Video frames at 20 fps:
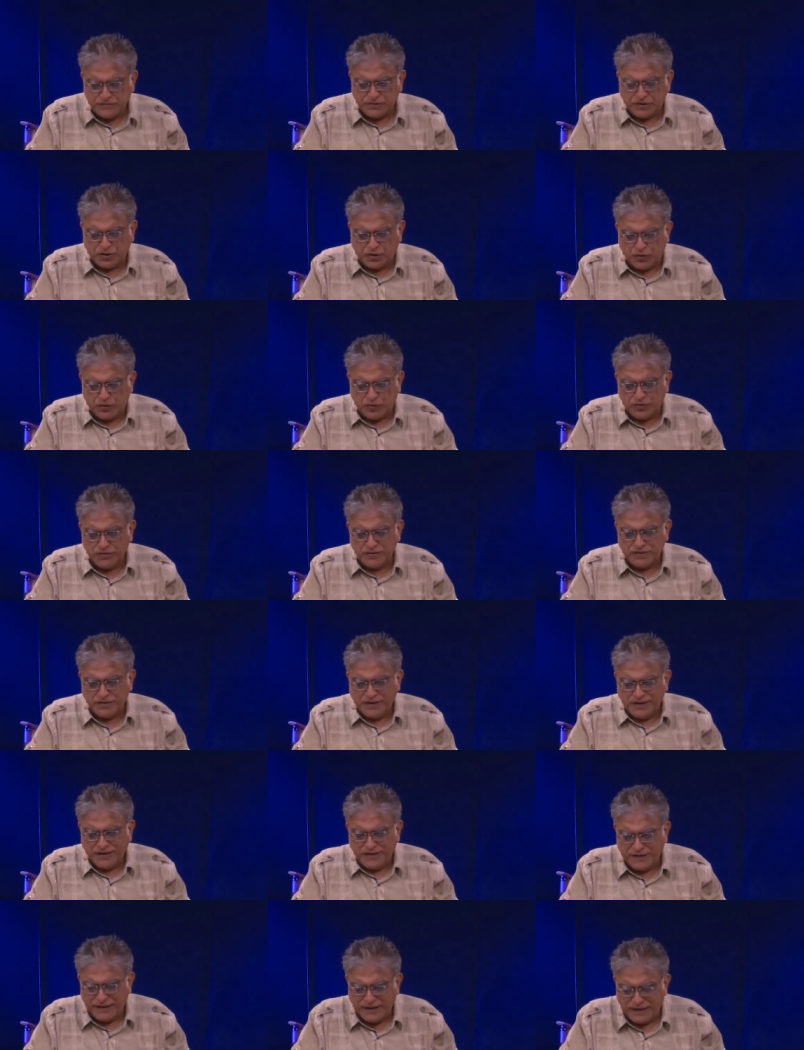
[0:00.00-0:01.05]
Don't
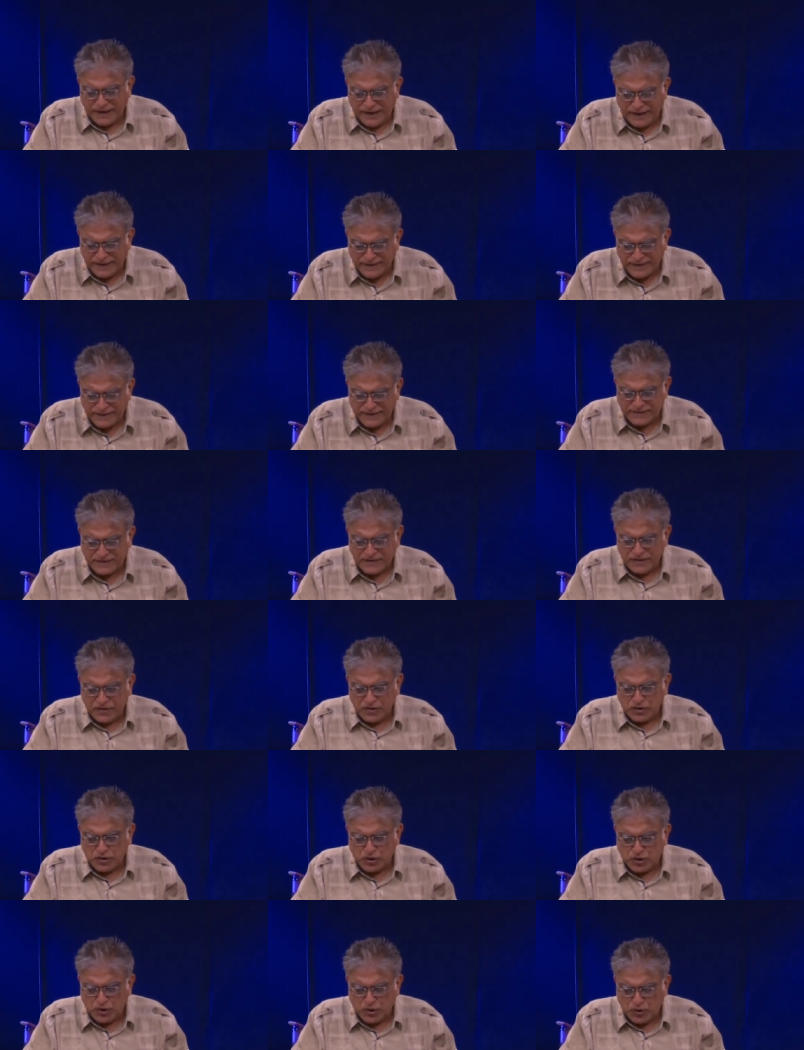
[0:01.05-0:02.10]
let it
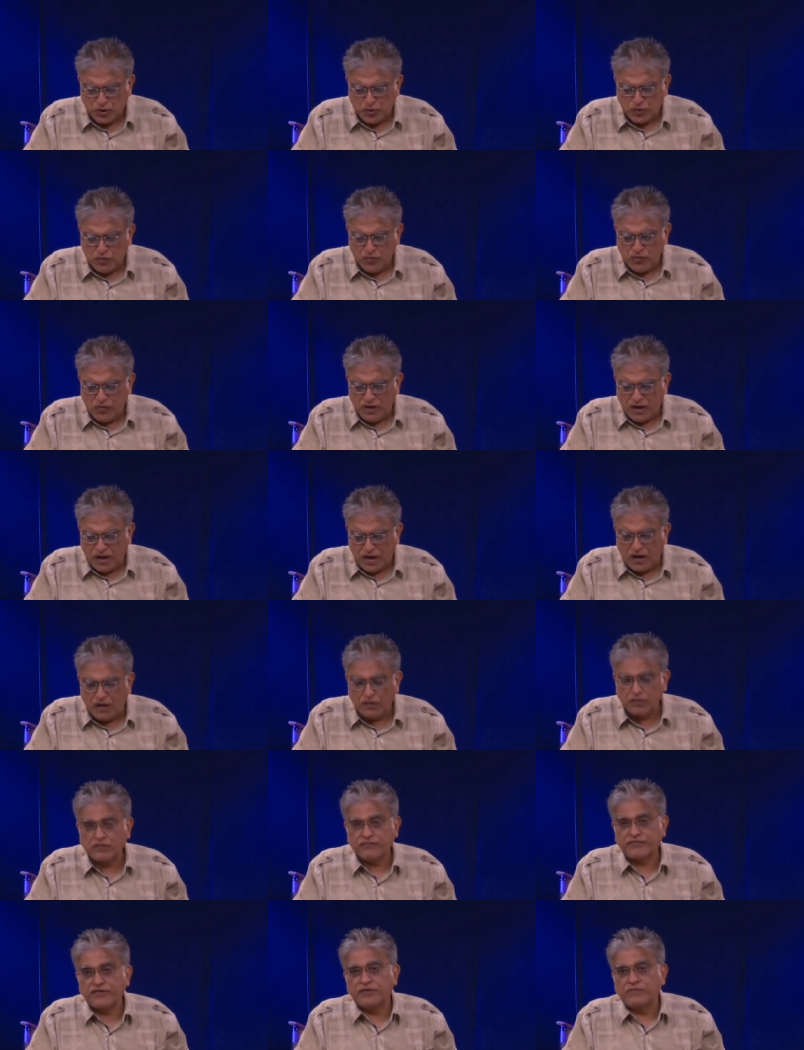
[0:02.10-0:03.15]
go
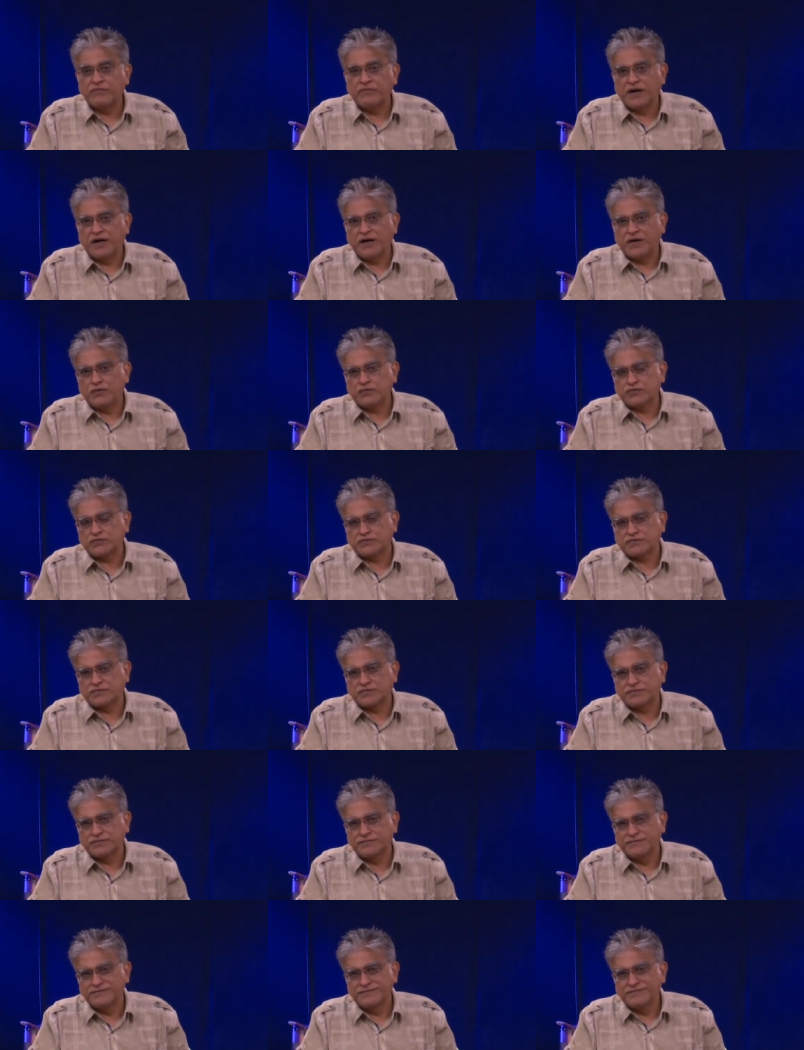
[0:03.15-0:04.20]
out of your mouth.
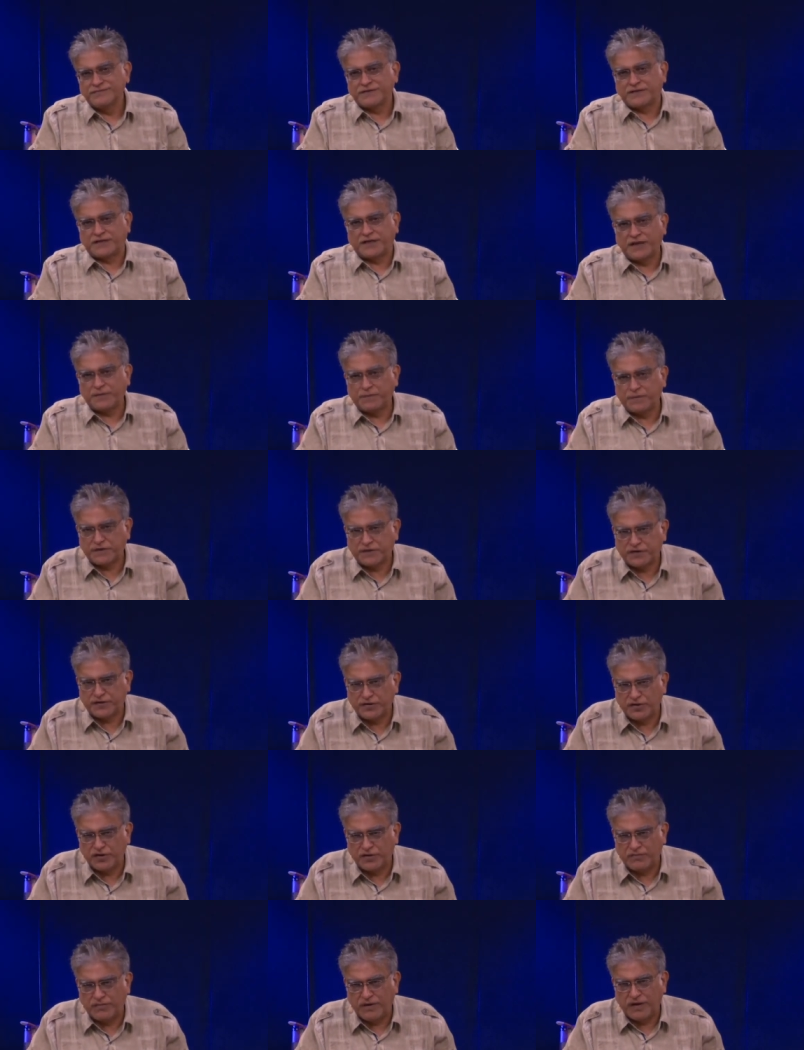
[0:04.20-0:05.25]
Keep it in
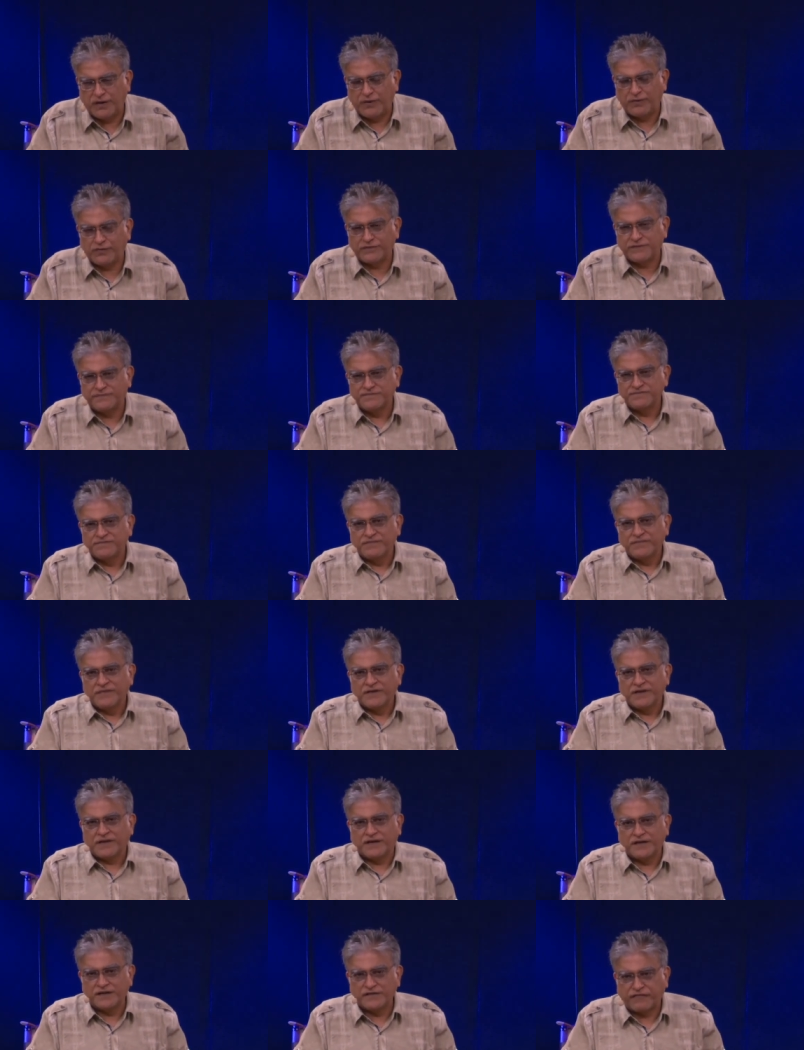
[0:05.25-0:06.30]
your mouth.
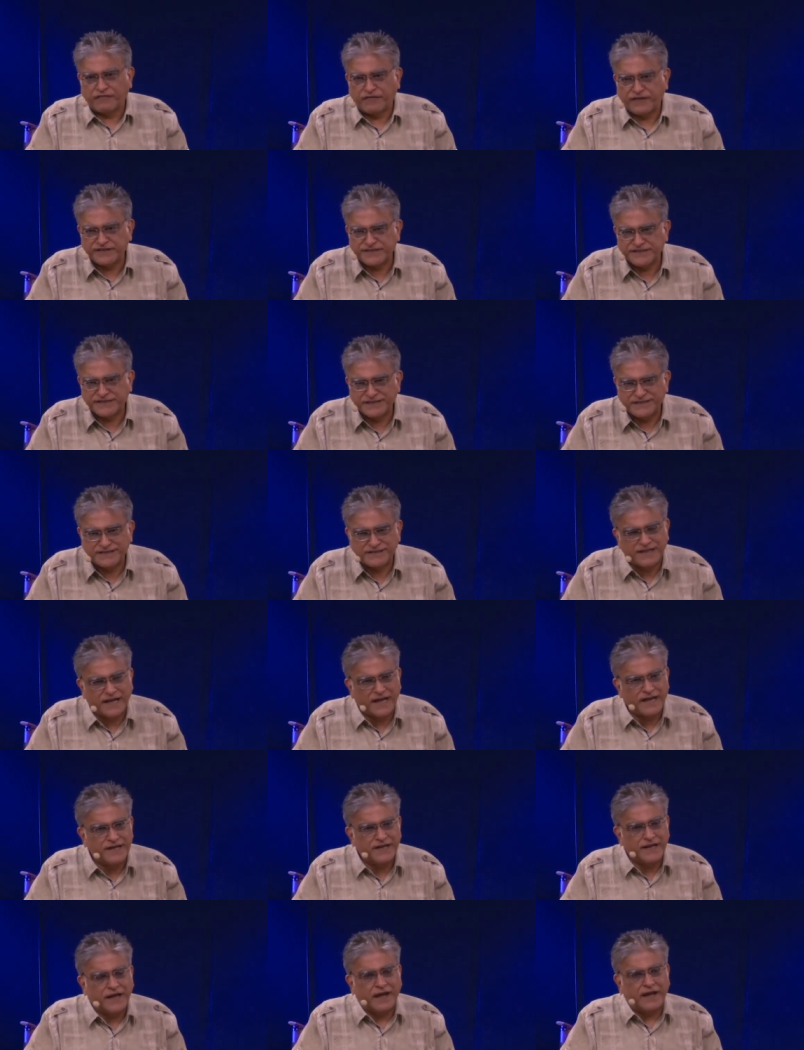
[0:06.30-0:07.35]
Confess it
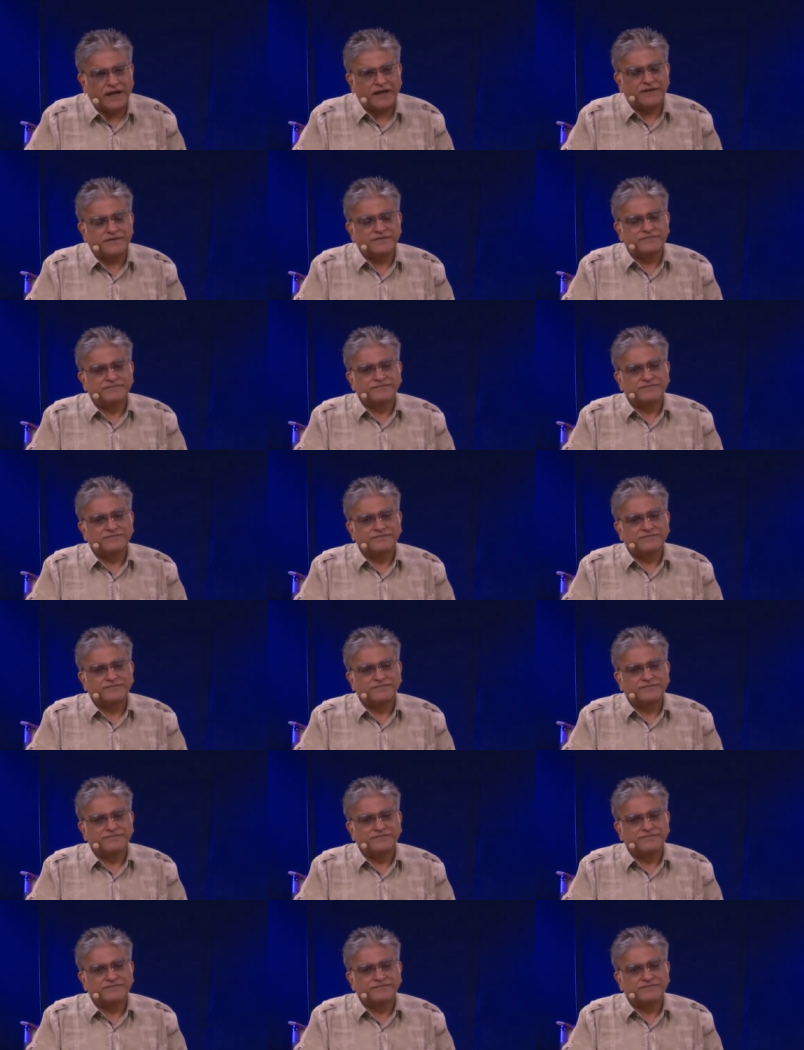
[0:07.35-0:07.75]
daily.